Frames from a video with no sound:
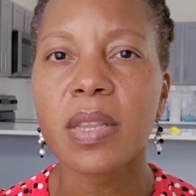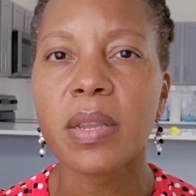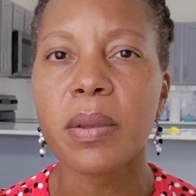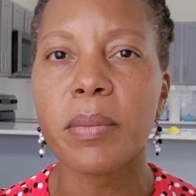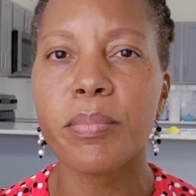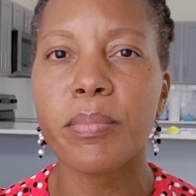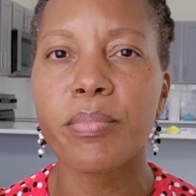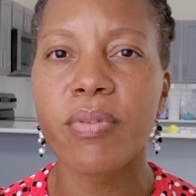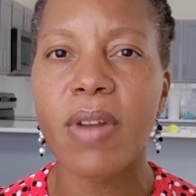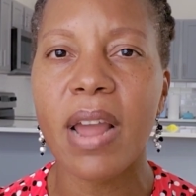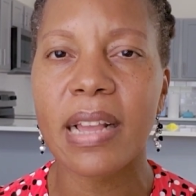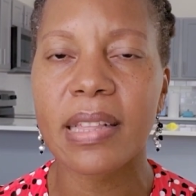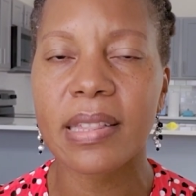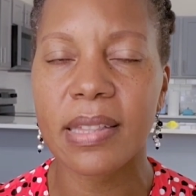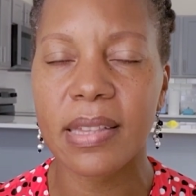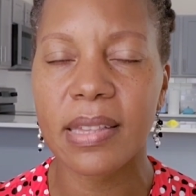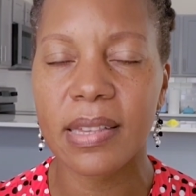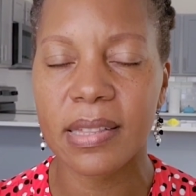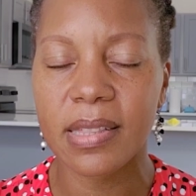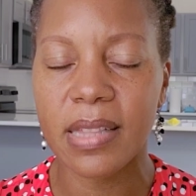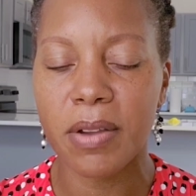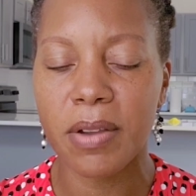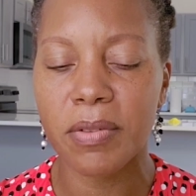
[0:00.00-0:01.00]

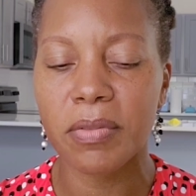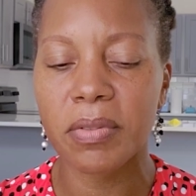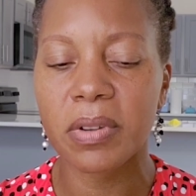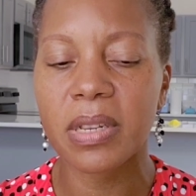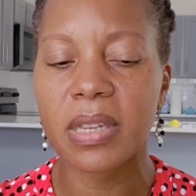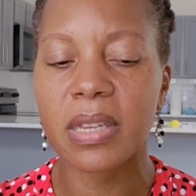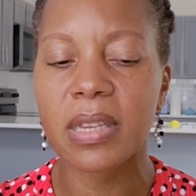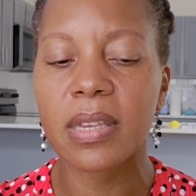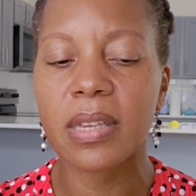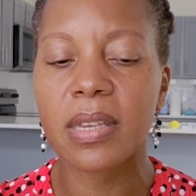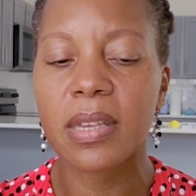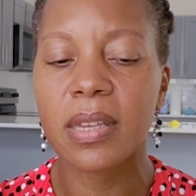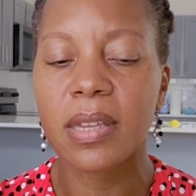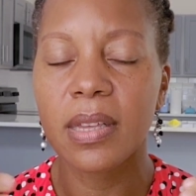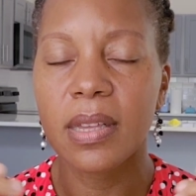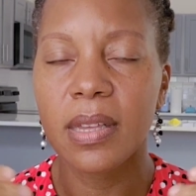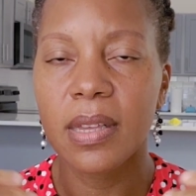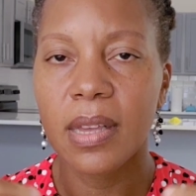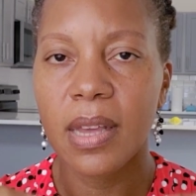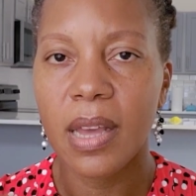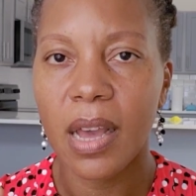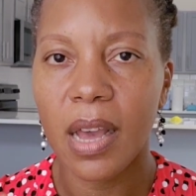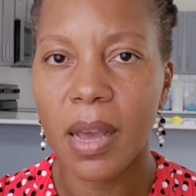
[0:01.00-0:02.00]
practice that really
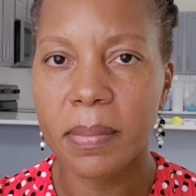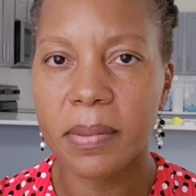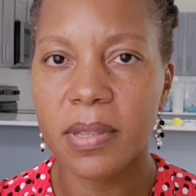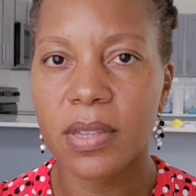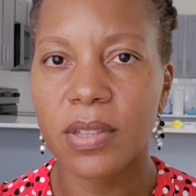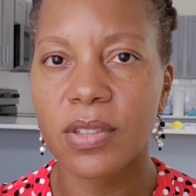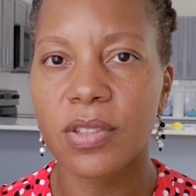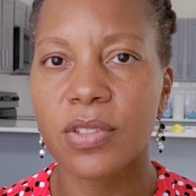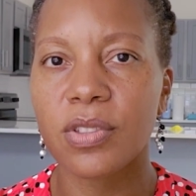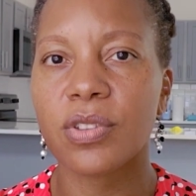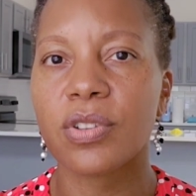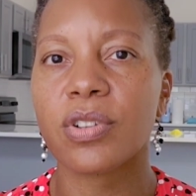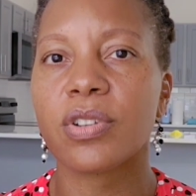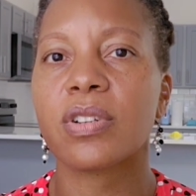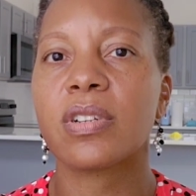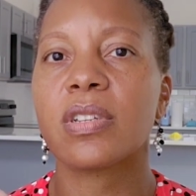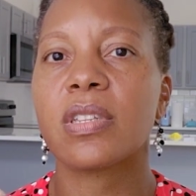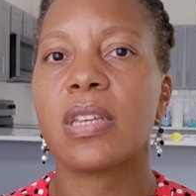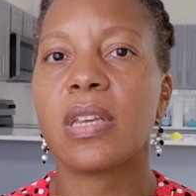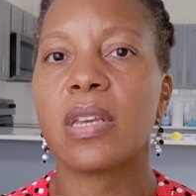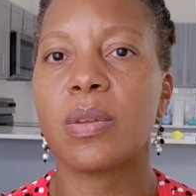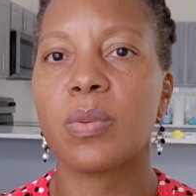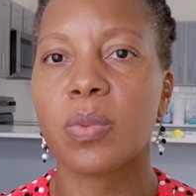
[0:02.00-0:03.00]
helps us
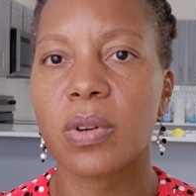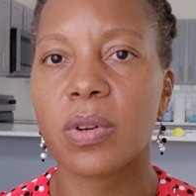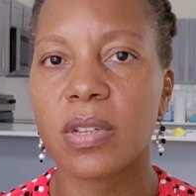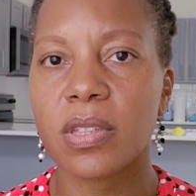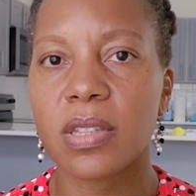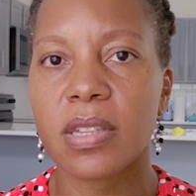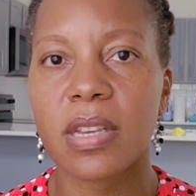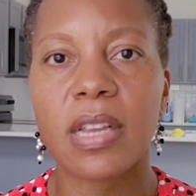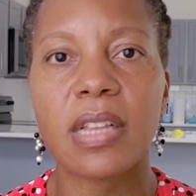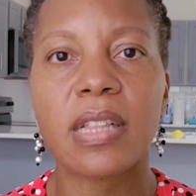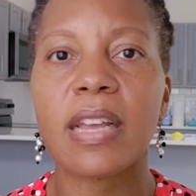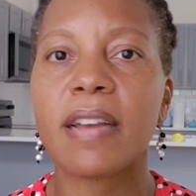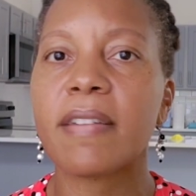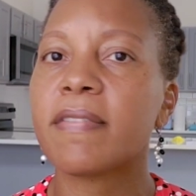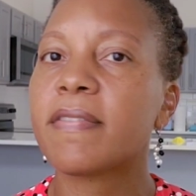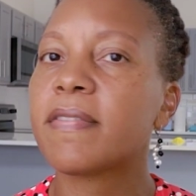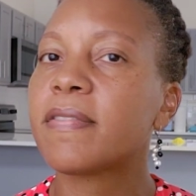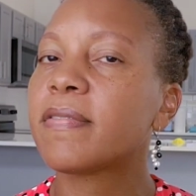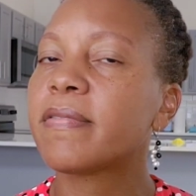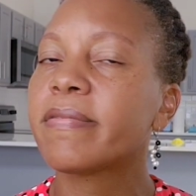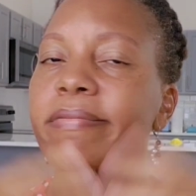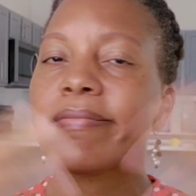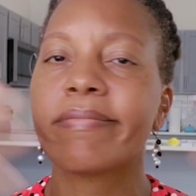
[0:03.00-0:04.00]
turn inwards. And
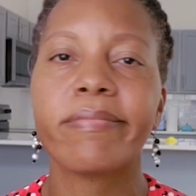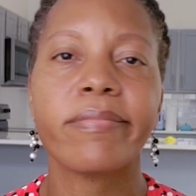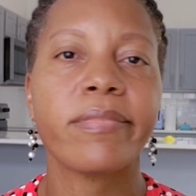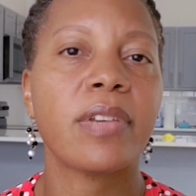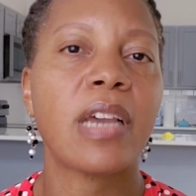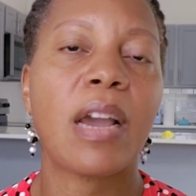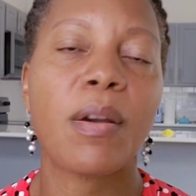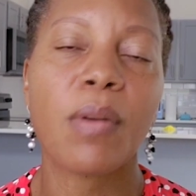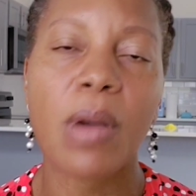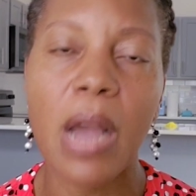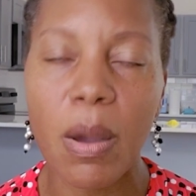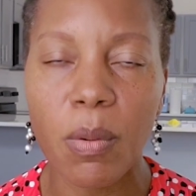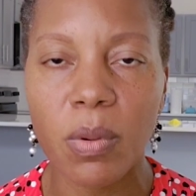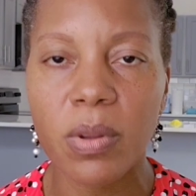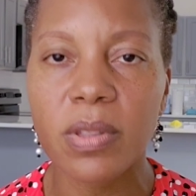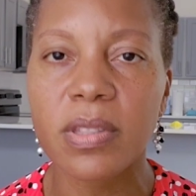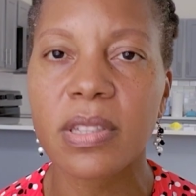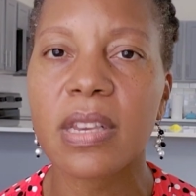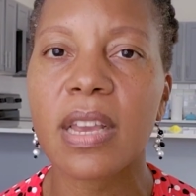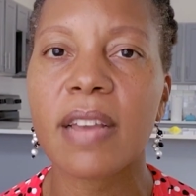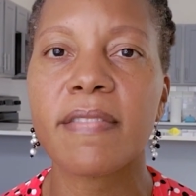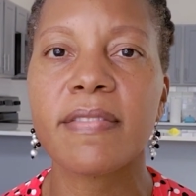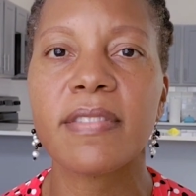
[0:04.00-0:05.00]
I won't
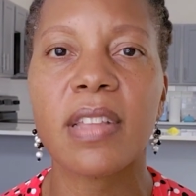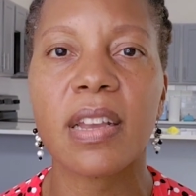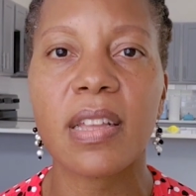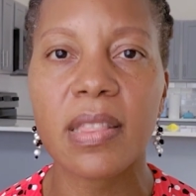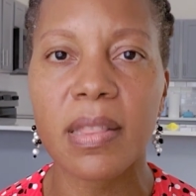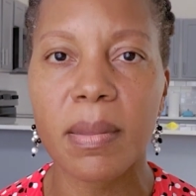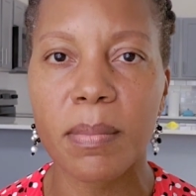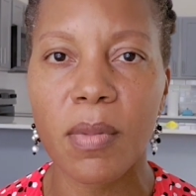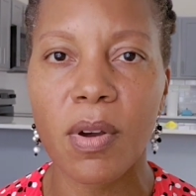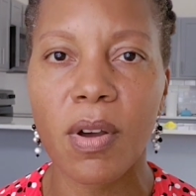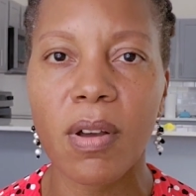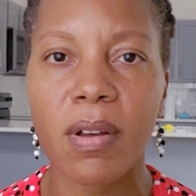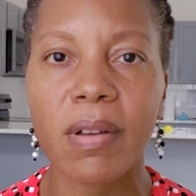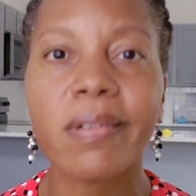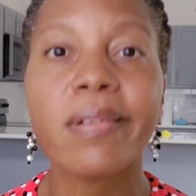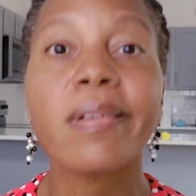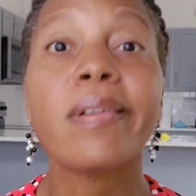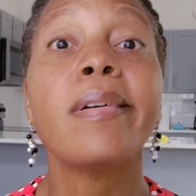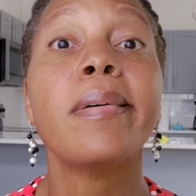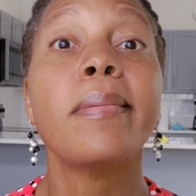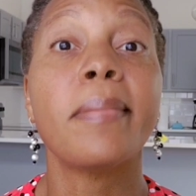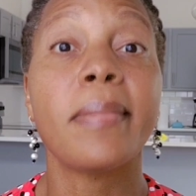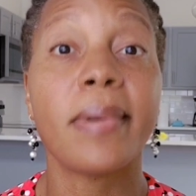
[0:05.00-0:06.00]
say I've done them
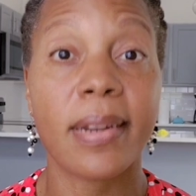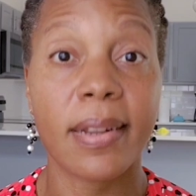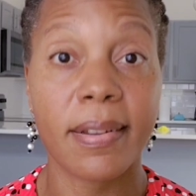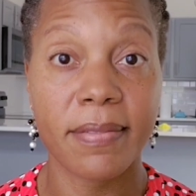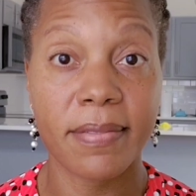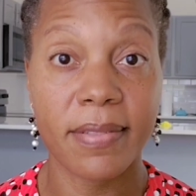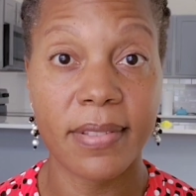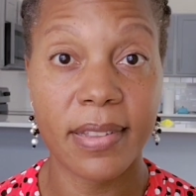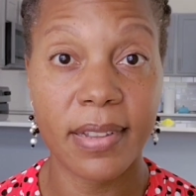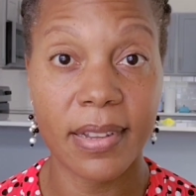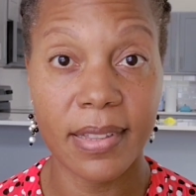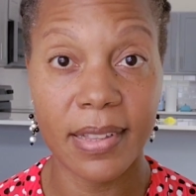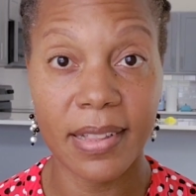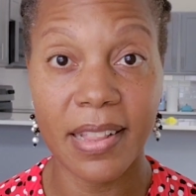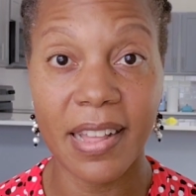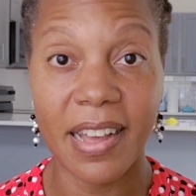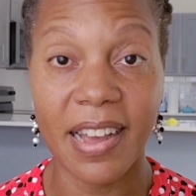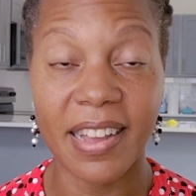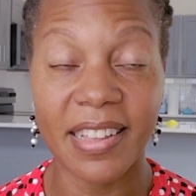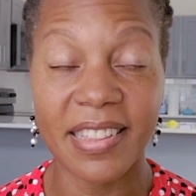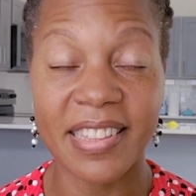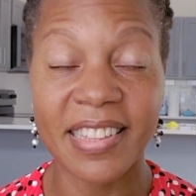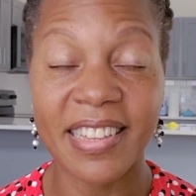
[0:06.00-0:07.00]
all, but I've done a
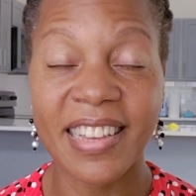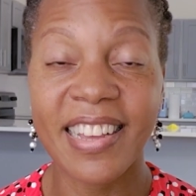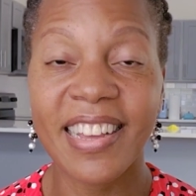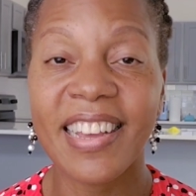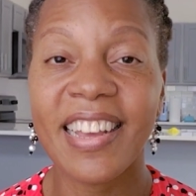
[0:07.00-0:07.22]
lot.